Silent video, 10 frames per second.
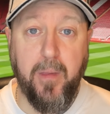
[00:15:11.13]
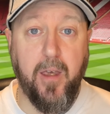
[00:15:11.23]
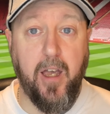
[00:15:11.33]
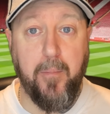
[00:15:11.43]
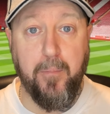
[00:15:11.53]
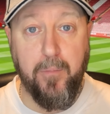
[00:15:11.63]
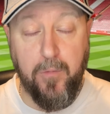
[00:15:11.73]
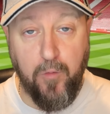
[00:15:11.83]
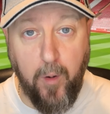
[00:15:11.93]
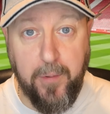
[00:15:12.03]
um,
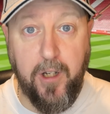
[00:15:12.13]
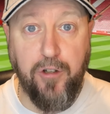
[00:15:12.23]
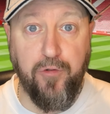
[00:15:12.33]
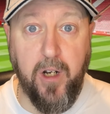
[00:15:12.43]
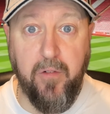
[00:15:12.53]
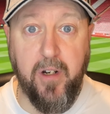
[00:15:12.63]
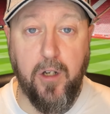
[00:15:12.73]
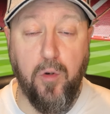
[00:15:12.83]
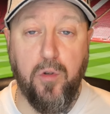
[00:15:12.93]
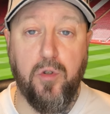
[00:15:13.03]
the website's really really
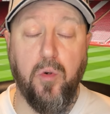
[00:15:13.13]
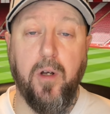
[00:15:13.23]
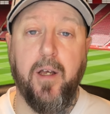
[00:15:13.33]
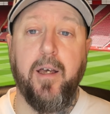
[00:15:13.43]
good so